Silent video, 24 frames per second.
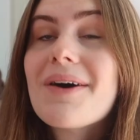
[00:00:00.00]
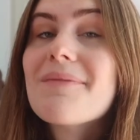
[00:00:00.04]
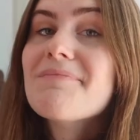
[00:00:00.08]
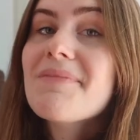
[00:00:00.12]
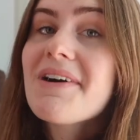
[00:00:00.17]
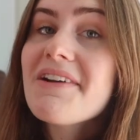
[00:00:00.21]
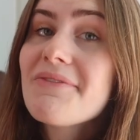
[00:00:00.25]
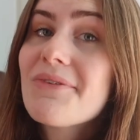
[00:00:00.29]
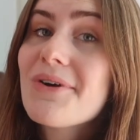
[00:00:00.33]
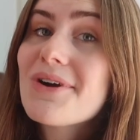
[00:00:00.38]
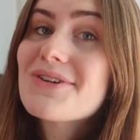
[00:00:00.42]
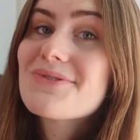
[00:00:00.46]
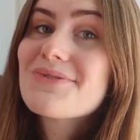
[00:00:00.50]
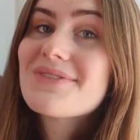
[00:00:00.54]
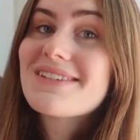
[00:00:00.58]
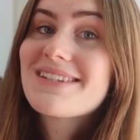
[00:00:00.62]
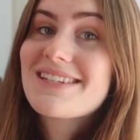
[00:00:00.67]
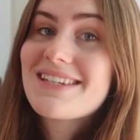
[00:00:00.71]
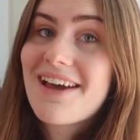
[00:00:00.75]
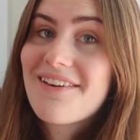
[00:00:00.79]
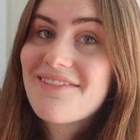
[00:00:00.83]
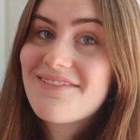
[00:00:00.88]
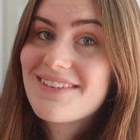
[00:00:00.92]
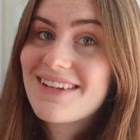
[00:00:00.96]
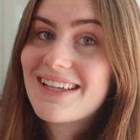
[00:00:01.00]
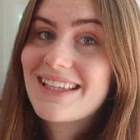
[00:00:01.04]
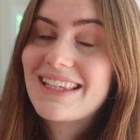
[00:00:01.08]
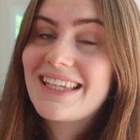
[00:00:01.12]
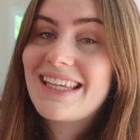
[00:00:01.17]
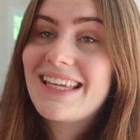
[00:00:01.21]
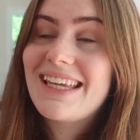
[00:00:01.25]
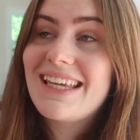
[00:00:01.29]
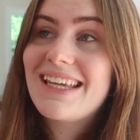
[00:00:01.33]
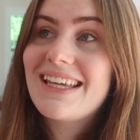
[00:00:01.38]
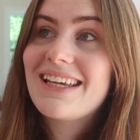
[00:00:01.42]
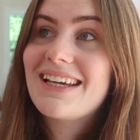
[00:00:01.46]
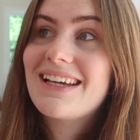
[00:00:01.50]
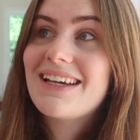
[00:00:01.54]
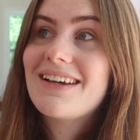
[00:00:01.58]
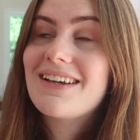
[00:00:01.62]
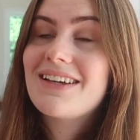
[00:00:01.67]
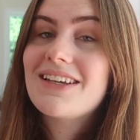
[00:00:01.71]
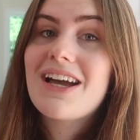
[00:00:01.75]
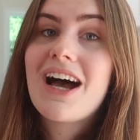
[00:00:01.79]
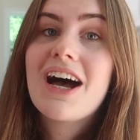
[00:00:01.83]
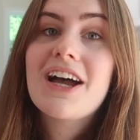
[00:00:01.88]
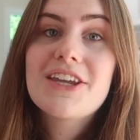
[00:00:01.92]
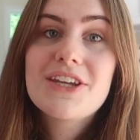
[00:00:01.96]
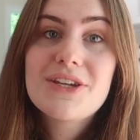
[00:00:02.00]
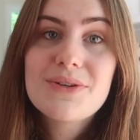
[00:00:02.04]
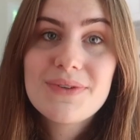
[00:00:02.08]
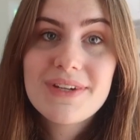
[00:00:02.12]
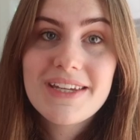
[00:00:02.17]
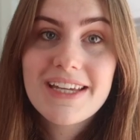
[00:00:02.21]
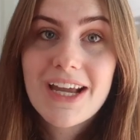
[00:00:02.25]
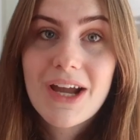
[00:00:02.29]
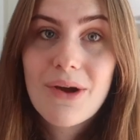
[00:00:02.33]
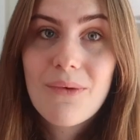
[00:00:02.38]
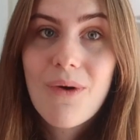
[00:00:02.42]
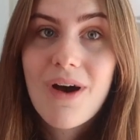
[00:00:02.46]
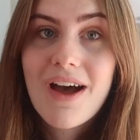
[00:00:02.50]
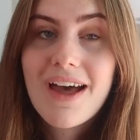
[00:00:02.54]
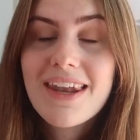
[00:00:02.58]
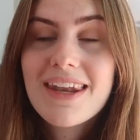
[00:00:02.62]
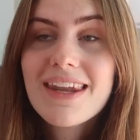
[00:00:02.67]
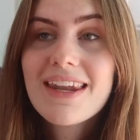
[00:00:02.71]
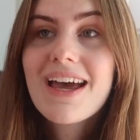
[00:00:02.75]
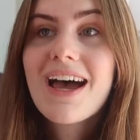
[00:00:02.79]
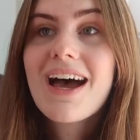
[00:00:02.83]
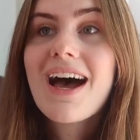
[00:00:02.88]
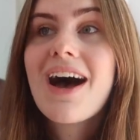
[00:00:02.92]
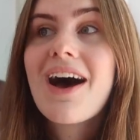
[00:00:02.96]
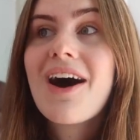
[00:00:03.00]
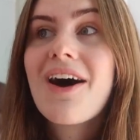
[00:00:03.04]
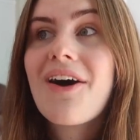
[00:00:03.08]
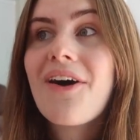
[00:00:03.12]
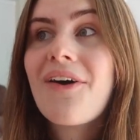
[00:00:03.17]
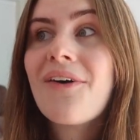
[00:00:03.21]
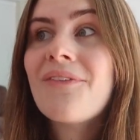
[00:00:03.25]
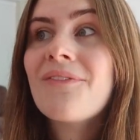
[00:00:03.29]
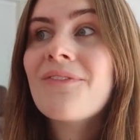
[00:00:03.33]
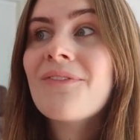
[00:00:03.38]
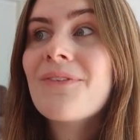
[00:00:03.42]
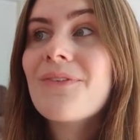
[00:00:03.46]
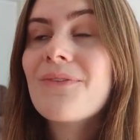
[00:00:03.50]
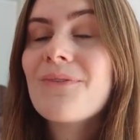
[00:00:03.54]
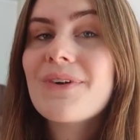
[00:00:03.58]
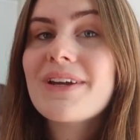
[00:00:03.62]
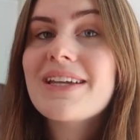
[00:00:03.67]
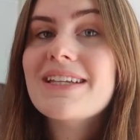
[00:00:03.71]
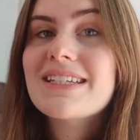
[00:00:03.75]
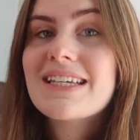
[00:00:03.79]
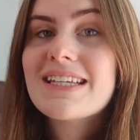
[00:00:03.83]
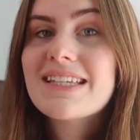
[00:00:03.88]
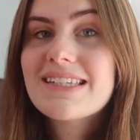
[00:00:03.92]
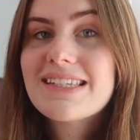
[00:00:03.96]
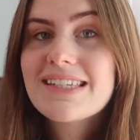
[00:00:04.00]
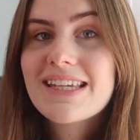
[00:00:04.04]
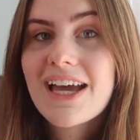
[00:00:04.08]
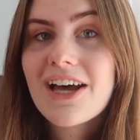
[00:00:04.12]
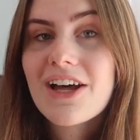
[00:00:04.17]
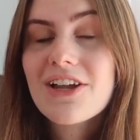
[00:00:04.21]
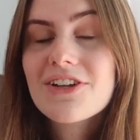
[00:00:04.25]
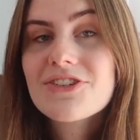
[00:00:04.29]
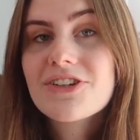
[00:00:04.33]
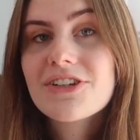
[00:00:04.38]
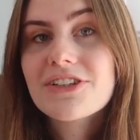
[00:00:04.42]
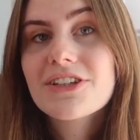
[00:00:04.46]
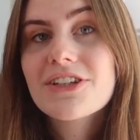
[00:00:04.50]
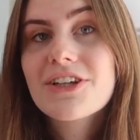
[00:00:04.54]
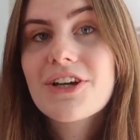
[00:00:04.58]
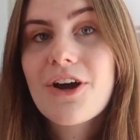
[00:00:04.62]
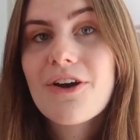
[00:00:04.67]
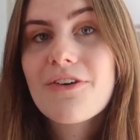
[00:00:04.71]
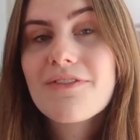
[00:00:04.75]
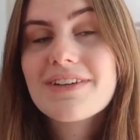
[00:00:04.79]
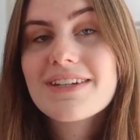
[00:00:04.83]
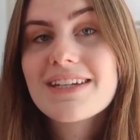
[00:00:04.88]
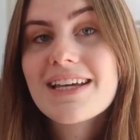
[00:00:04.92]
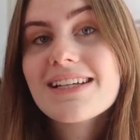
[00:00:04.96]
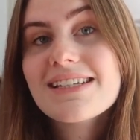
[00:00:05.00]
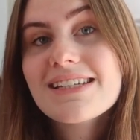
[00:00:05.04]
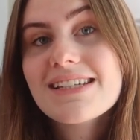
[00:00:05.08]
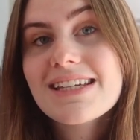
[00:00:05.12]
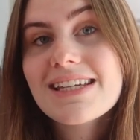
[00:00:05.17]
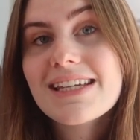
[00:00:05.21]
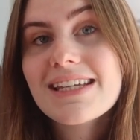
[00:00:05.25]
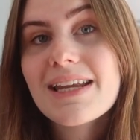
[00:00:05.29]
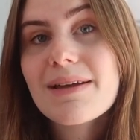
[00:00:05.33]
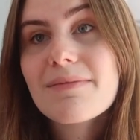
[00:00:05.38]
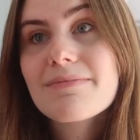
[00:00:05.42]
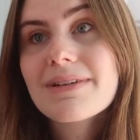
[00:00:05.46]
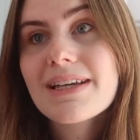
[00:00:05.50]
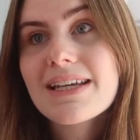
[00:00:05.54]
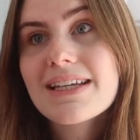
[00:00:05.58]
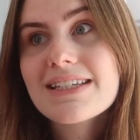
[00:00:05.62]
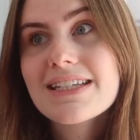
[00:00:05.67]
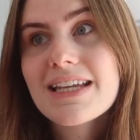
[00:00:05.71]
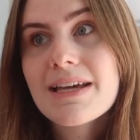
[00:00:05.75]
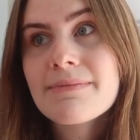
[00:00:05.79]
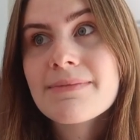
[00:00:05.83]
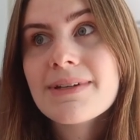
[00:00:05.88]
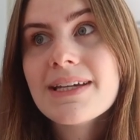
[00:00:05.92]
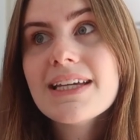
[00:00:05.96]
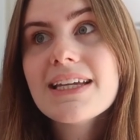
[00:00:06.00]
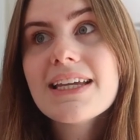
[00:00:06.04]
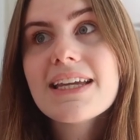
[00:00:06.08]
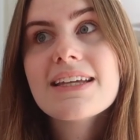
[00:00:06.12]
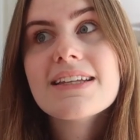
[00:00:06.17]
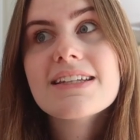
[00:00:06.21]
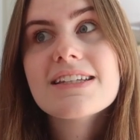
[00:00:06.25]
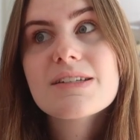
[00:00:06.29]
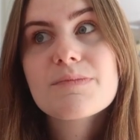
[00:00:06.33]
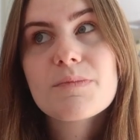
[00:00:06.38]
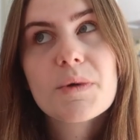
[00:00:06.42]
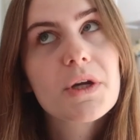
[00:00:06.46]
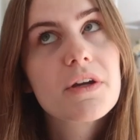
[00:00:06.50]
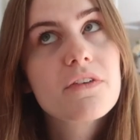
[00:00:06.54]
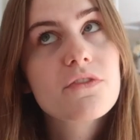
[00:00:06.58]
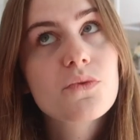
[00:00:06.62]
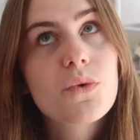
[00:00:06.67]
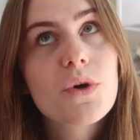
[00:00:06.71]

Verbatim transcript: My voyage was definitely a unique one. Um, we did sail during the COVID 19 pandemic in spring of